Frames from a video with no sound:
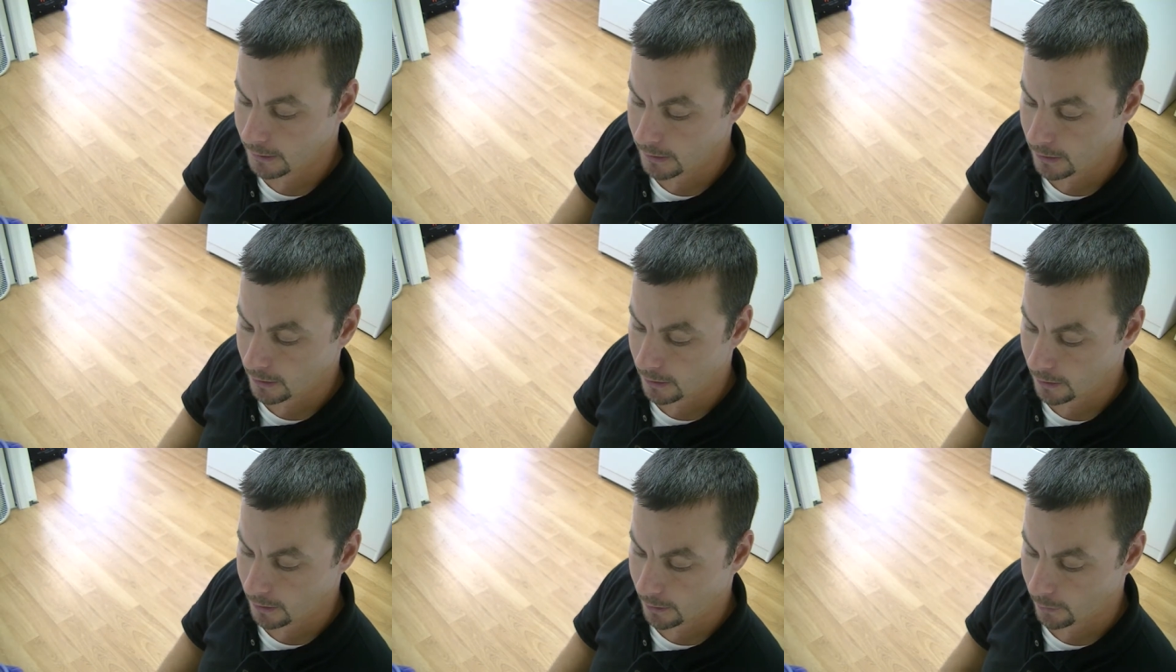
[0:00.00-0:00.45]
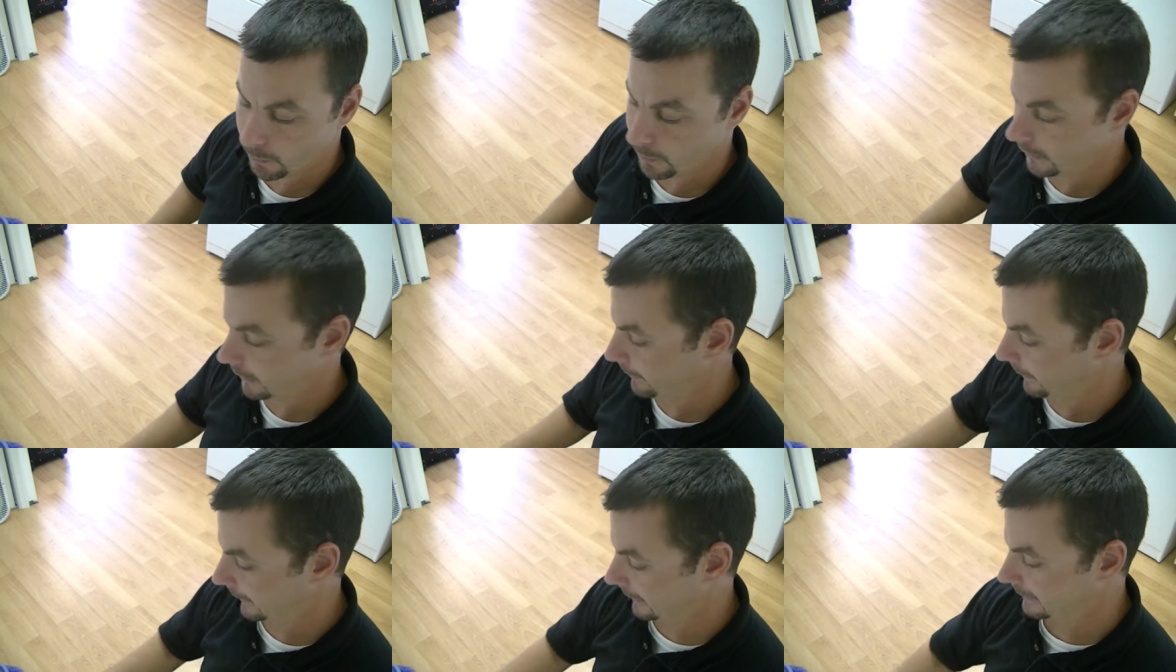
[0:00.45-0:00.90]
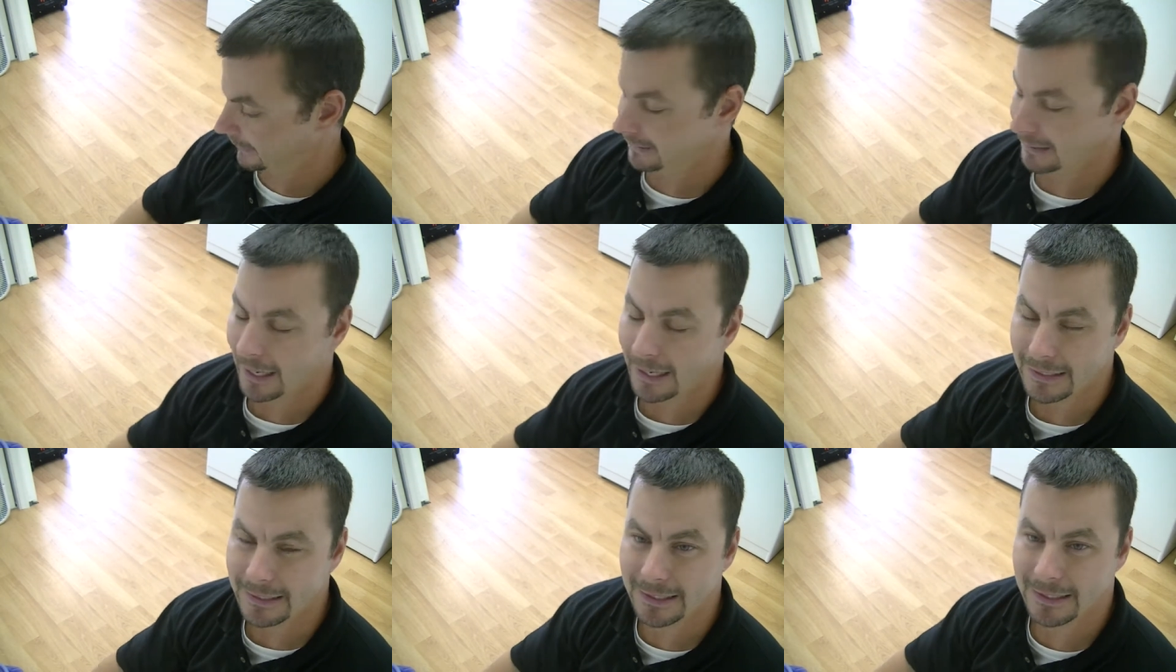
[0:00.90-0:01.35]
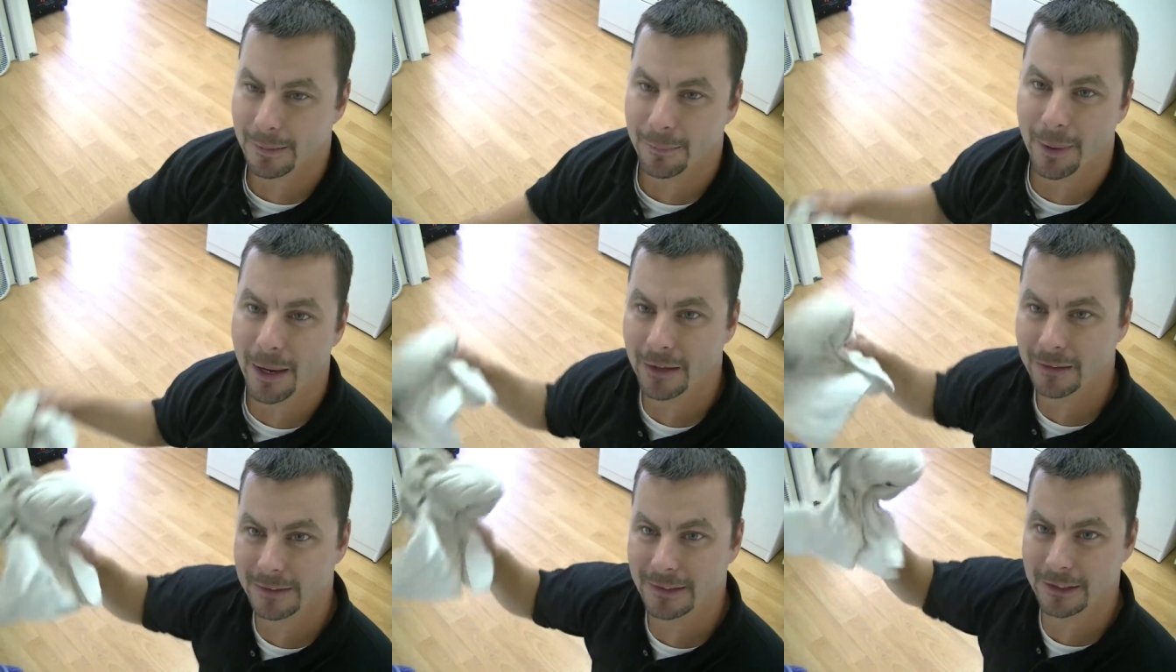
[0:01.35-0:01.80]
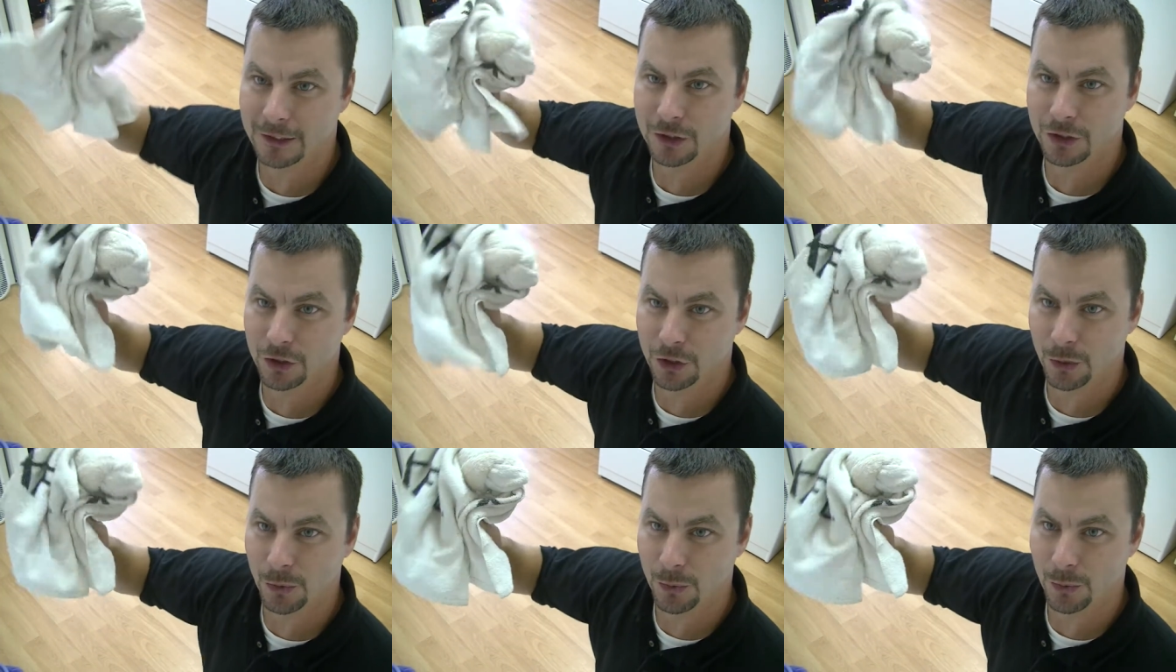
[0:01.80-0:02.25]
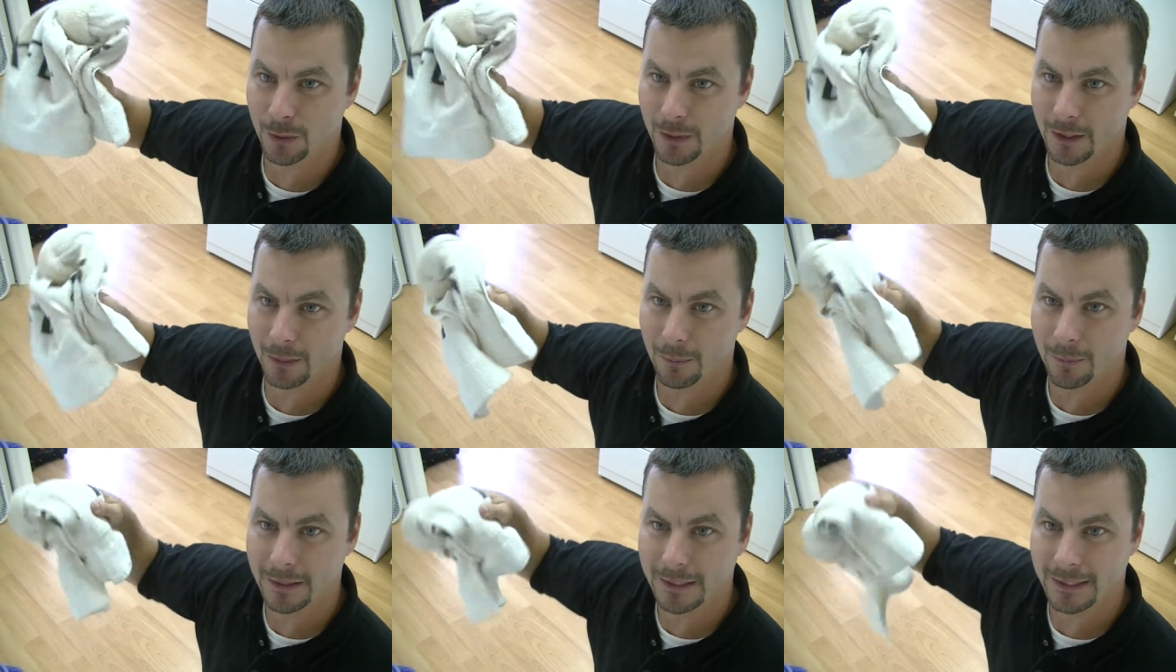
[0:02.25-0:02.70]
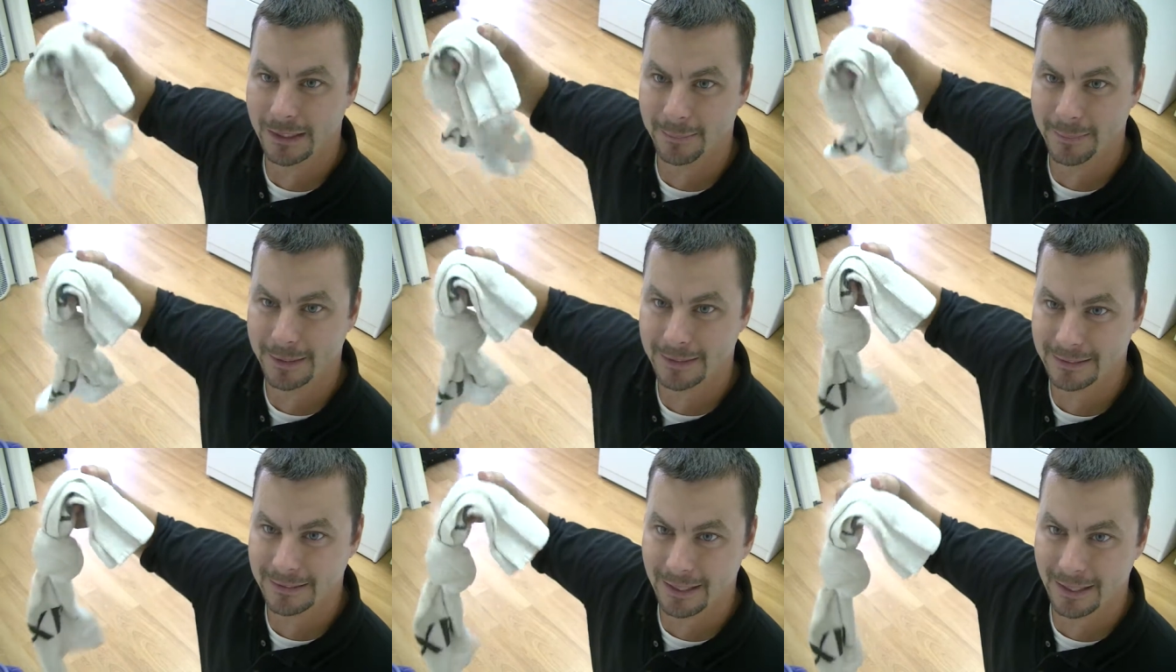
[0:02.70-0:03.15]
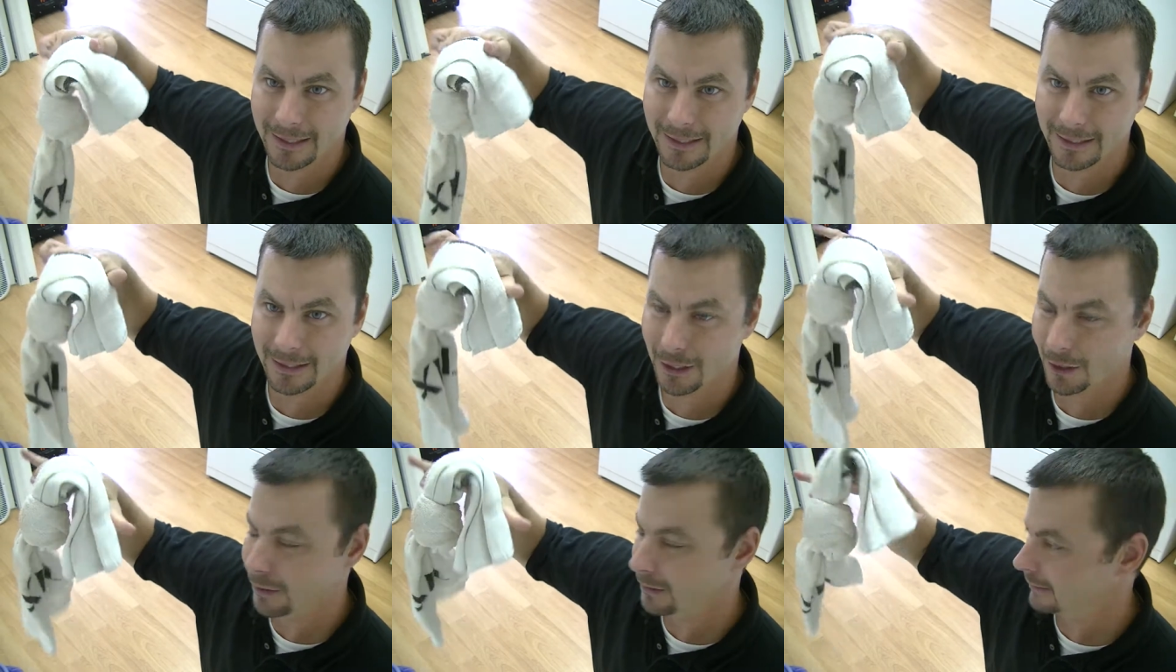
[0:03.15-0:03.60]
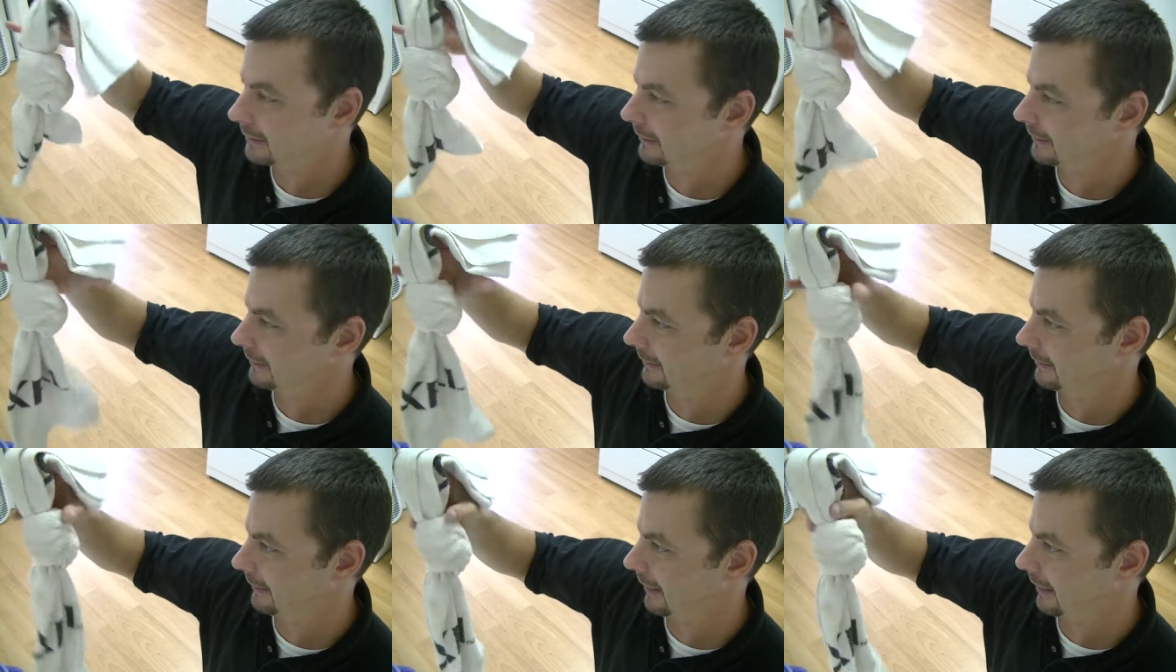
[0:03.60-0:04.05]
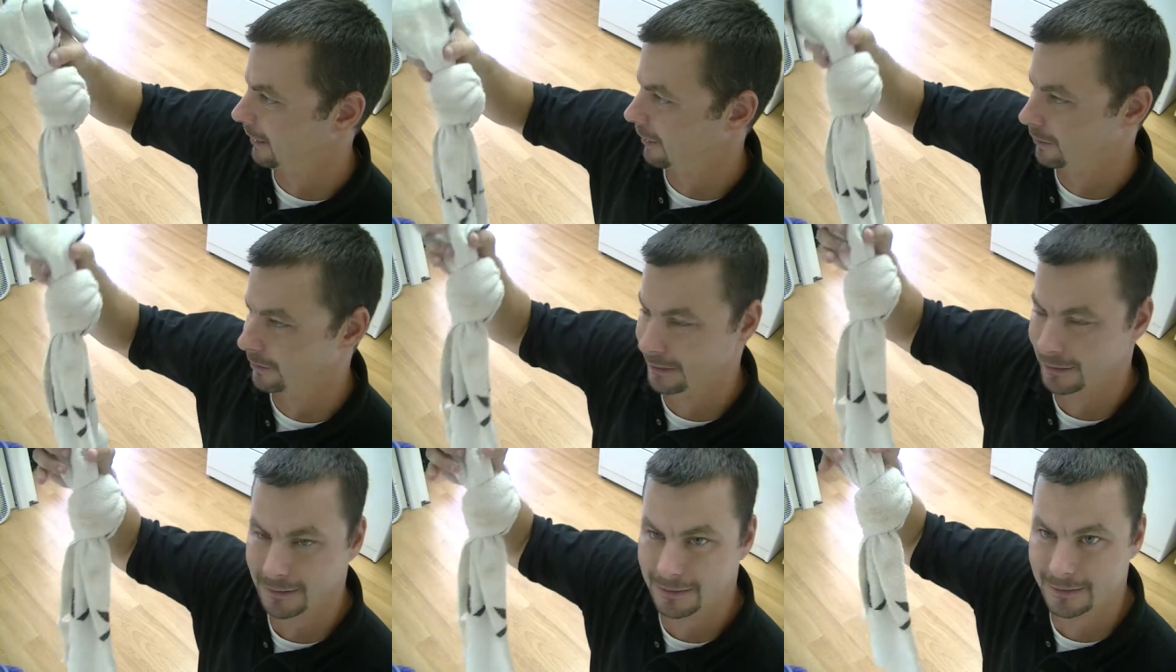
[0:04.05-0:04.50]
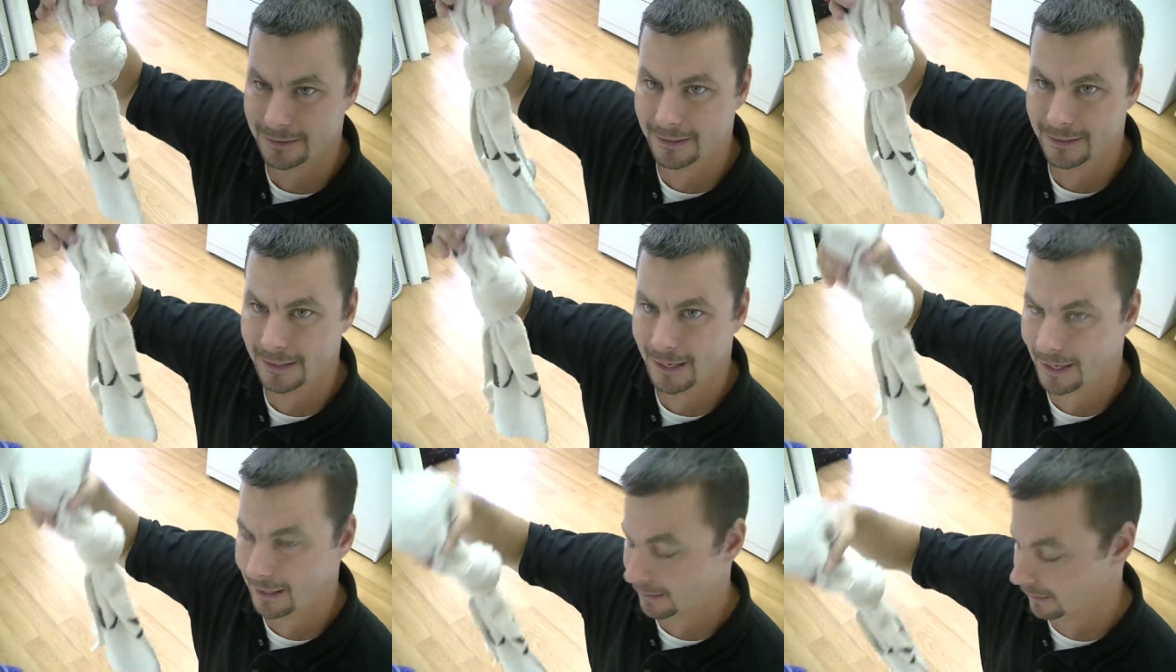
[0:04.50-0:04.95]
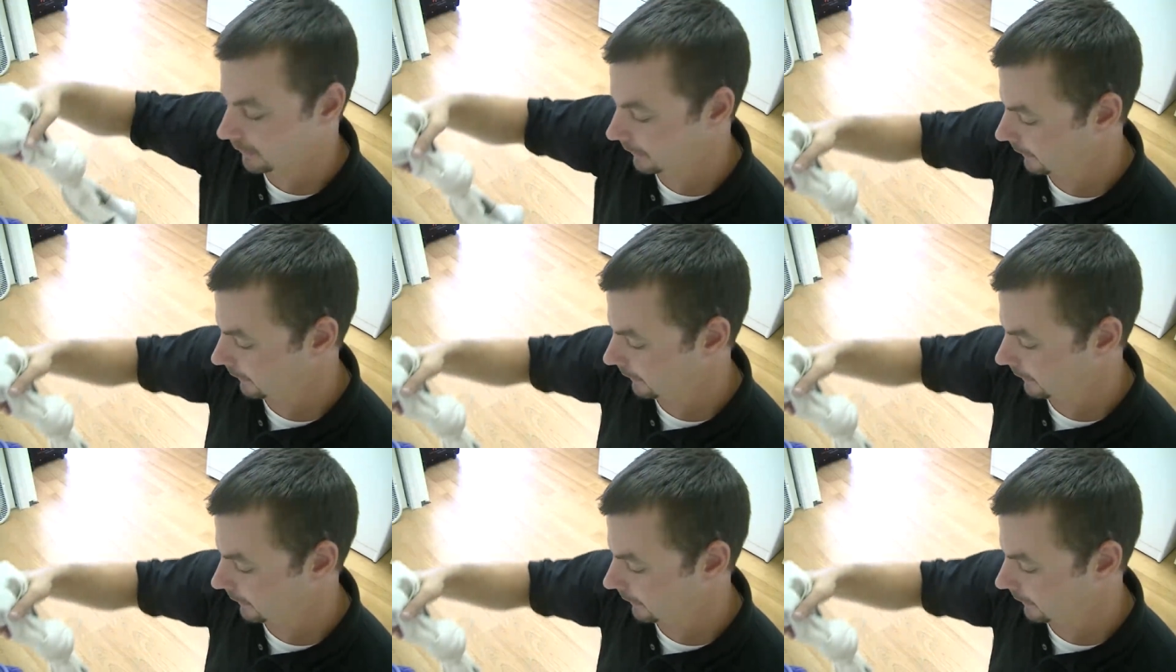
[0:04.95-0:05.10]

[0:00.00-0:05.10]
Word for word: Uh, I want him excited about this toy. I want him excited. All there's a towel that's in a knot.